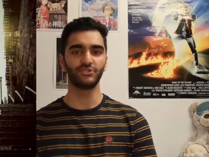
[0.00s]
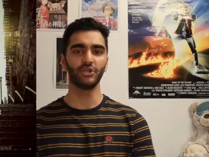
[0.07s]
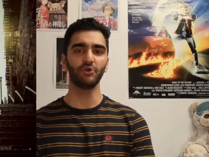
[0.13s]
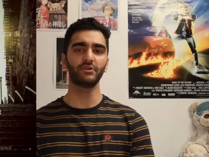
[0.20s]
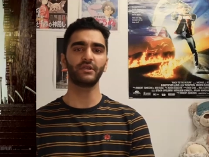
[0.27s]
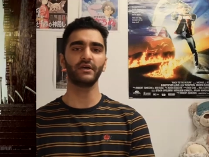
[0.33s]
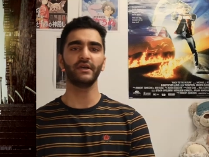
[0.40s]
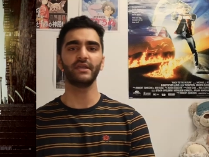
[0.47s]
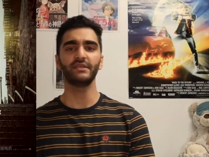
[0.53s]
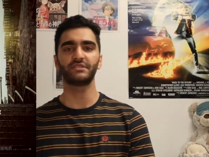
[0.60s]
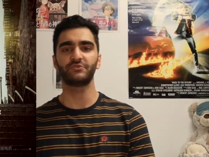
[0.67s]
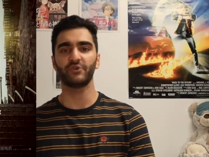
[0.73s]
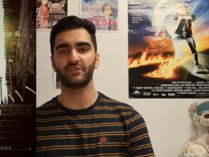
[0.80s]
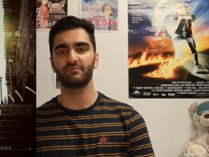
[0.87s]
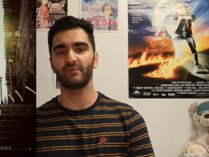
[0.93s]
Joker is
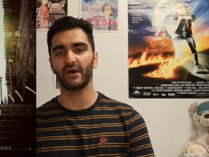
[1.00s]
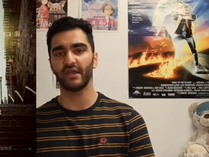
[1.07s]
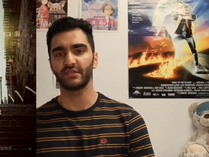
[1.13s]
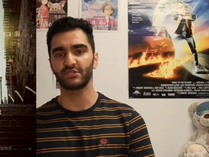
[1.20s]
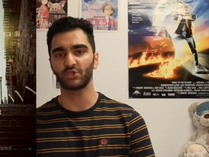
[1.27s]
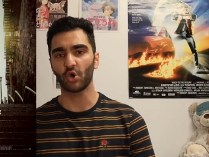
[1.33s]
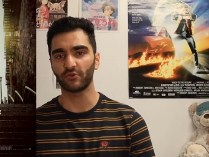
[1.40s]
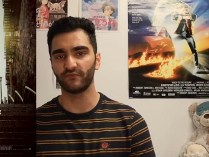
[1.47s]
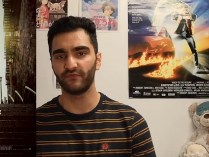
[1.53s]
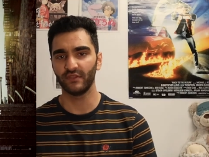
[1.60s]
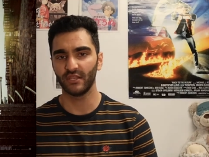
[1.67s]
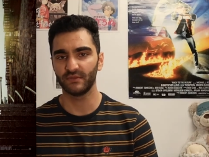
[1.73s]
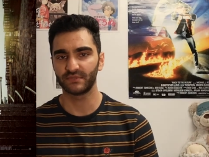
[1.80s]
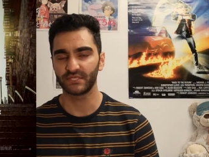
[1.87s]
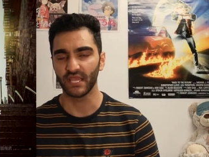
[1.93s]
directed by Todd
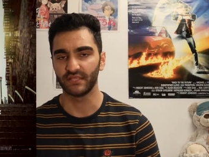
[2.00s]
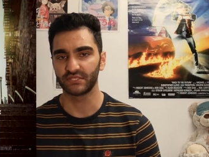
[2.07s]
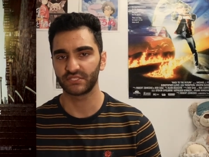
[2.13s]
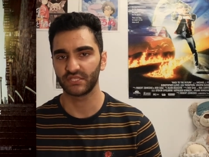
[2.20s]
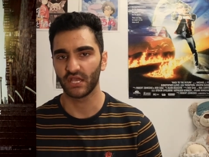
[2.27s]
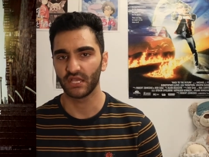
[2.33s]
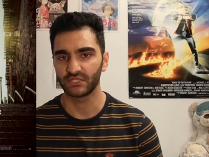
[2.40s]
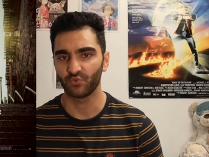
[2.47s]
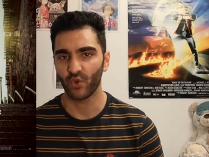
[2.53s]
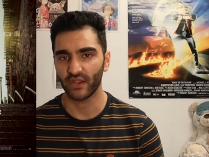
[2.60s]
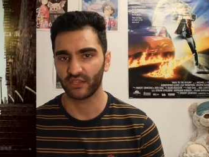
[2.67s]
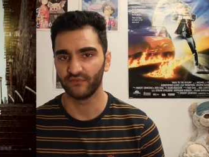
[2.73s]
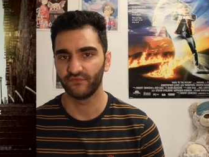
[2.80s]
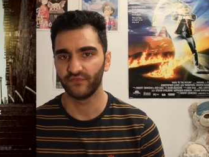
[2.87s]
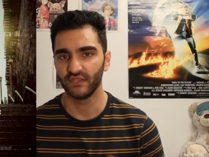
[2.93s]
Phillips and stars
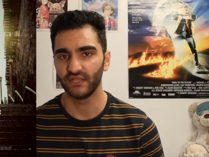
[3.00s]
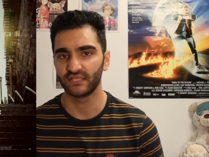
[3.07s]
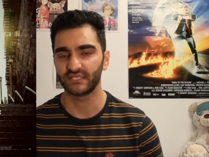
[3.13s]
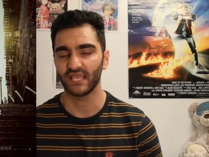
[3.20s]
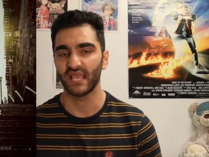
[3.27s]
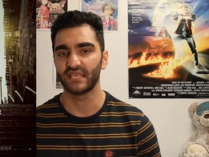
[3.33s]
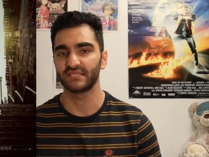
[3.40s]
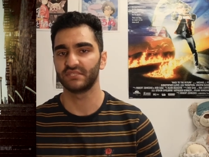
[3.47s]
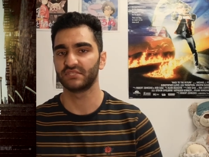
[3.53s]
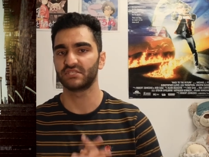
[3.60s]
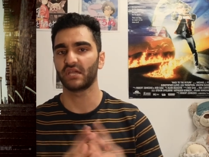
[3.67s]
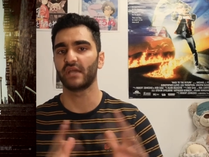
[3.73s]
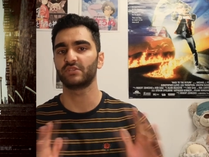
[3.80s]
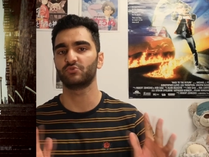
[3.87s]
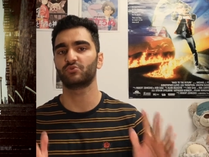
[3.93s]
Joaquin Phoenix as the
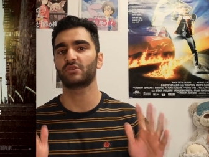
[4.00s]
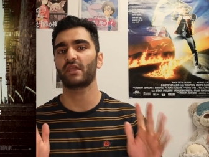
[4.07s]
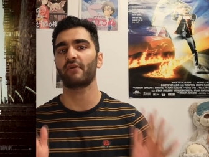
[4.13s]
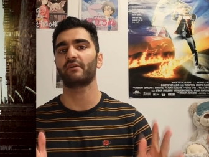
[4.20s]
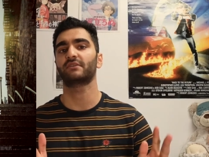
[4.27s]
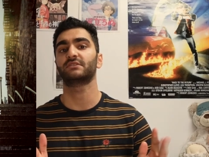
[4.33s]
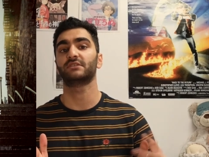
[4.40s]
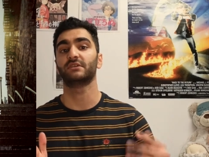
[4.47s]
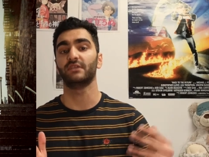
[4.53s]
title character